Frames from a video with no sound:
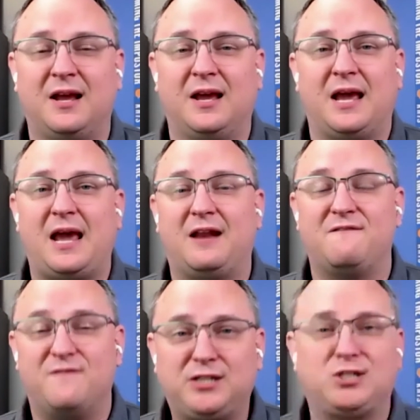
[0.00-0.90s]
And
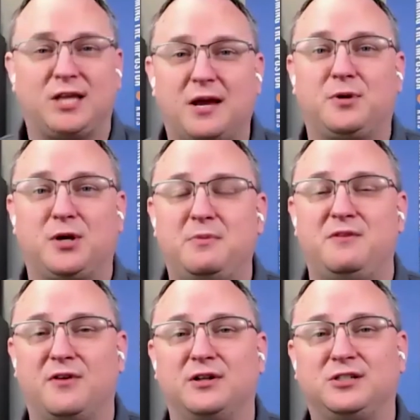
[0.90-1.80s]
eventually I'm going to be
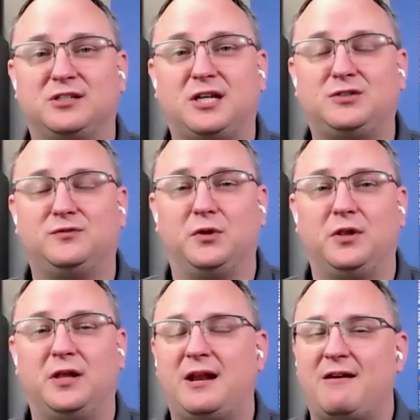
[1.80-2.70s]
very successful.
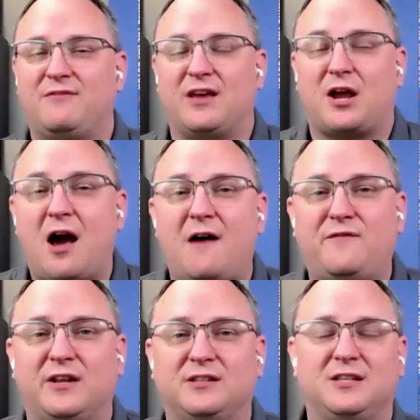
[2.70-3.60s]
And I have the
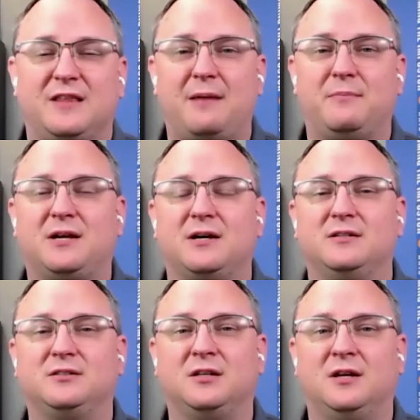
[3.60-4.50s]
confidence in that
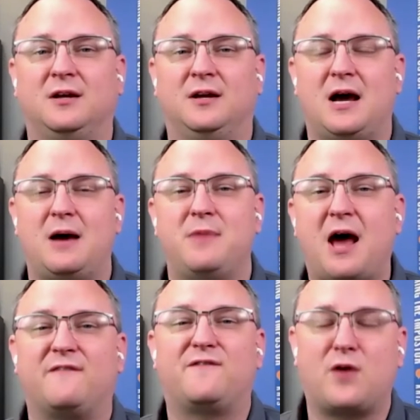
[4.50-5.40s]
because I'm not
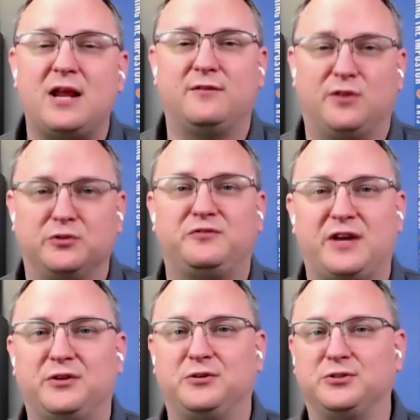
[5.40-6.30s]
afraid of those
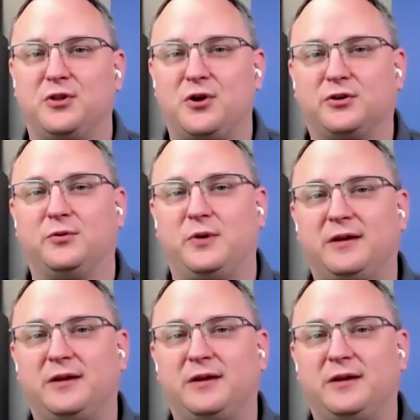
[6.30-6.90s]
failures along the way.